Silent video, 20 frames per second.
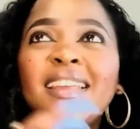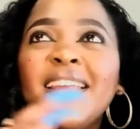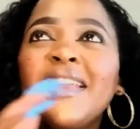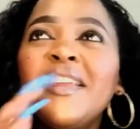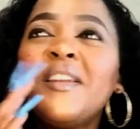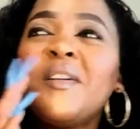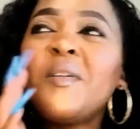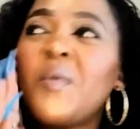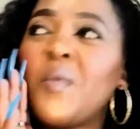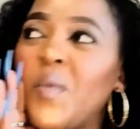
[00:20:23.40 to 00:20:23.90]

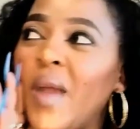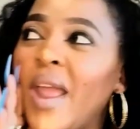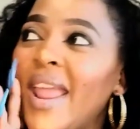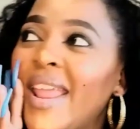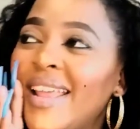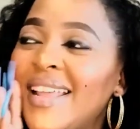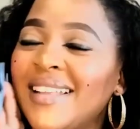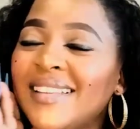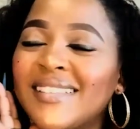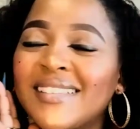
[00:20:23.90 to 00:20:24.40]
in a
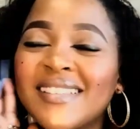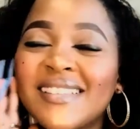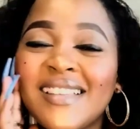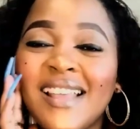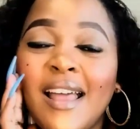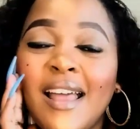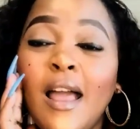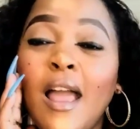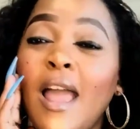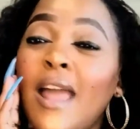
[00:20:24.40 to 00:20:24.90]
way, this
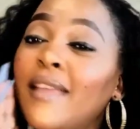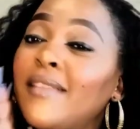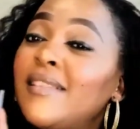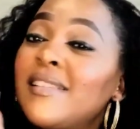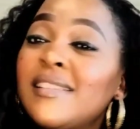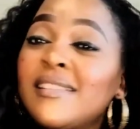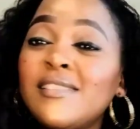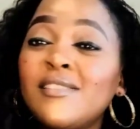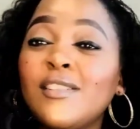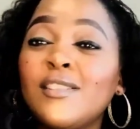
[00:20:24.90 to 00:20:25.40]

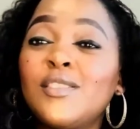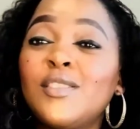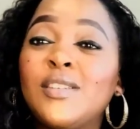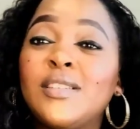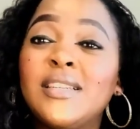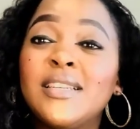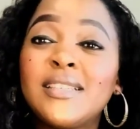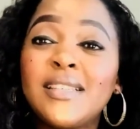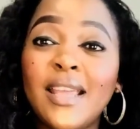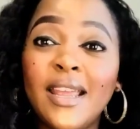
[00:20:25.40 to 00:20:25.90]
is not to
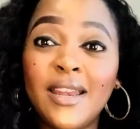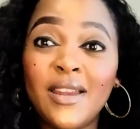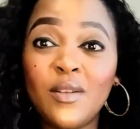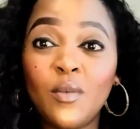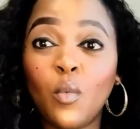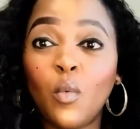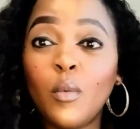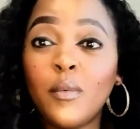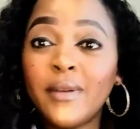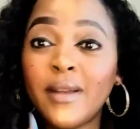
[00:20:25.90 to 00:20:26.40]
diss any
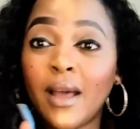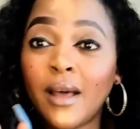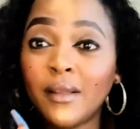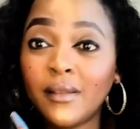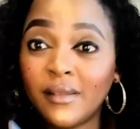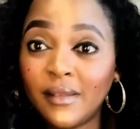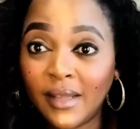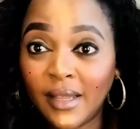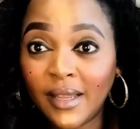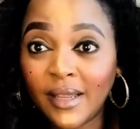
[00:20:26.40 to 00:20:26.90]
woman
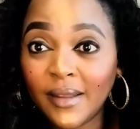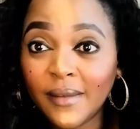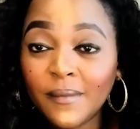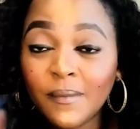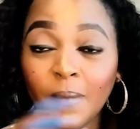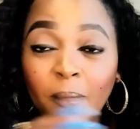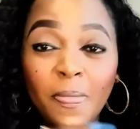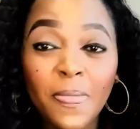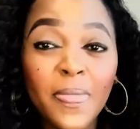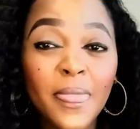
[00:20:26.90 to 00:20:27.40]
out
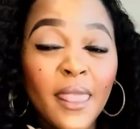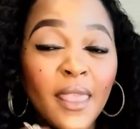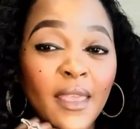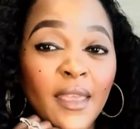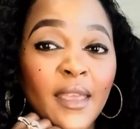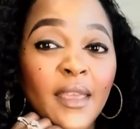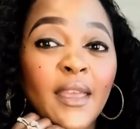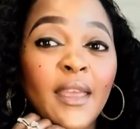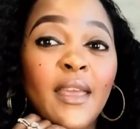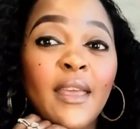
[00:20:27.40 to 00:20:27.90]
there
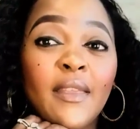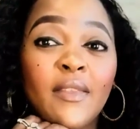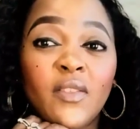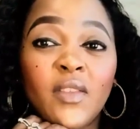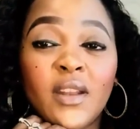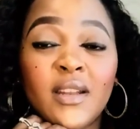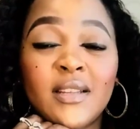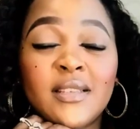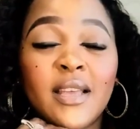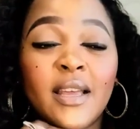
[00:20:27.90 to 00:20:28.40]

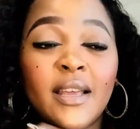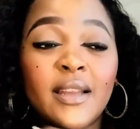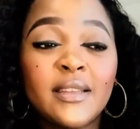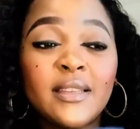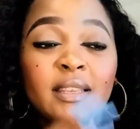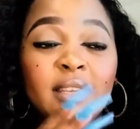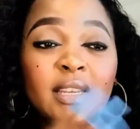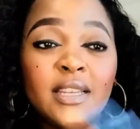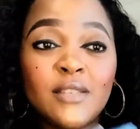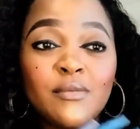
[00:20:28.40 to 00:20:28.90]
that has had
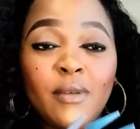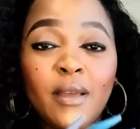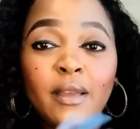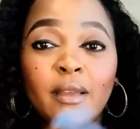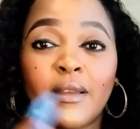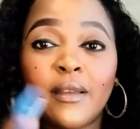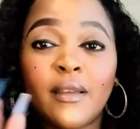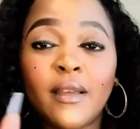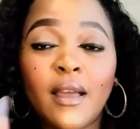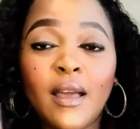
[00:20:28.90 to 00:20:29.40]
kids
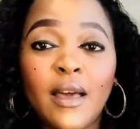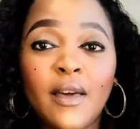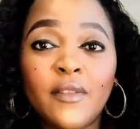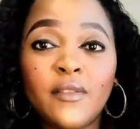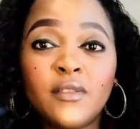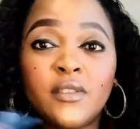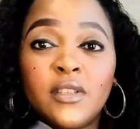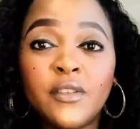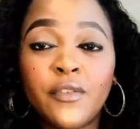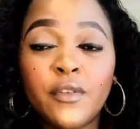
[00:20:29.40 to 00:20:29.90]
by
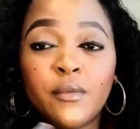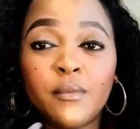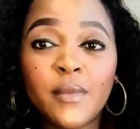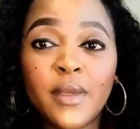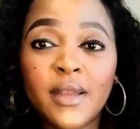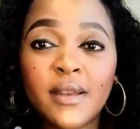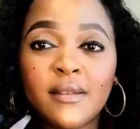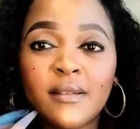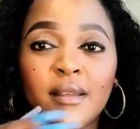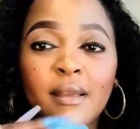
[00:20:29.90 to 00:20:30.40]
different
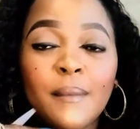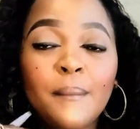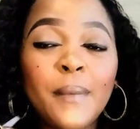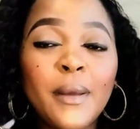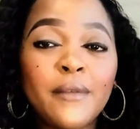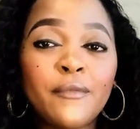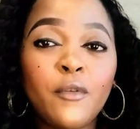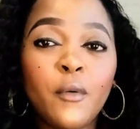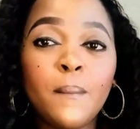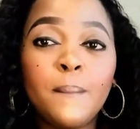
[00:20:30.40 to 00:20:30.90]
men.
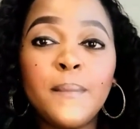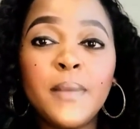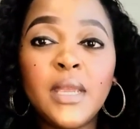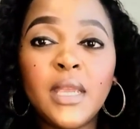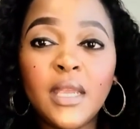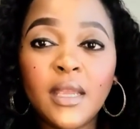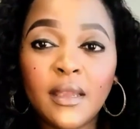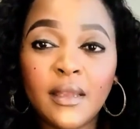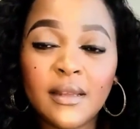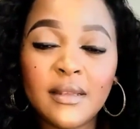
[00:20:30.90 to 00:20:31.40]
But for
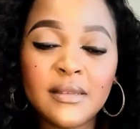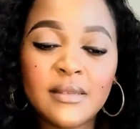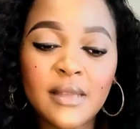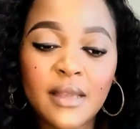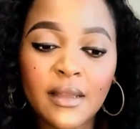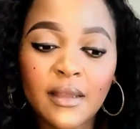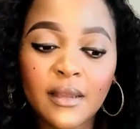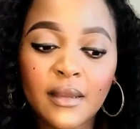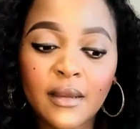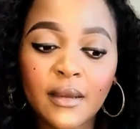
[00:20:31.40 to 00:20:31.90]
me, it's
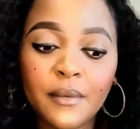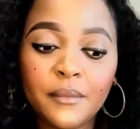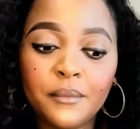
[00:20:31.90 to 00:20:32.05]
like,